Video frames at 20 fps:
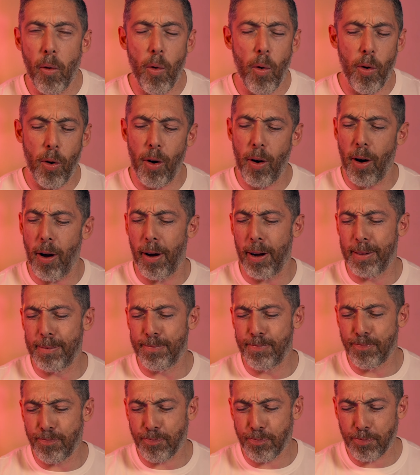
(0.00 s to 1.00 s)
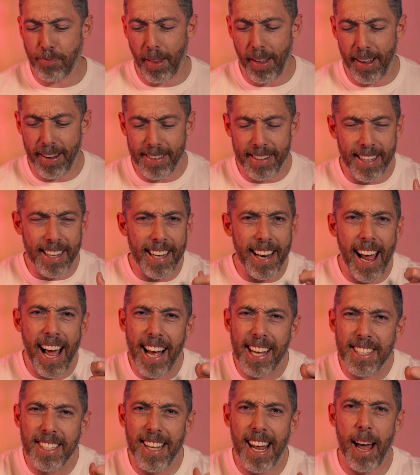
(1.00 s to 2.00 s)
Oh, it
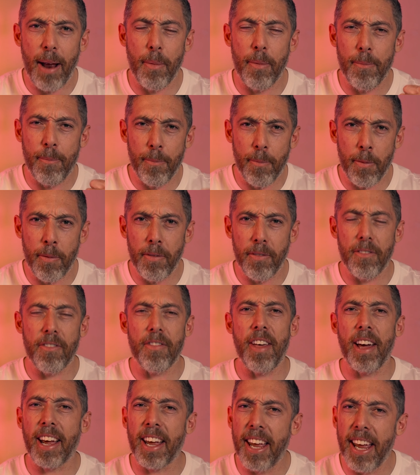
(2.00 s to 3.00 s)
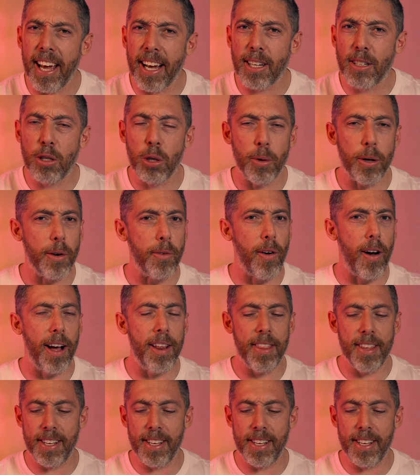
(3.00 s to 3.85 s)
has that that kick to it, right?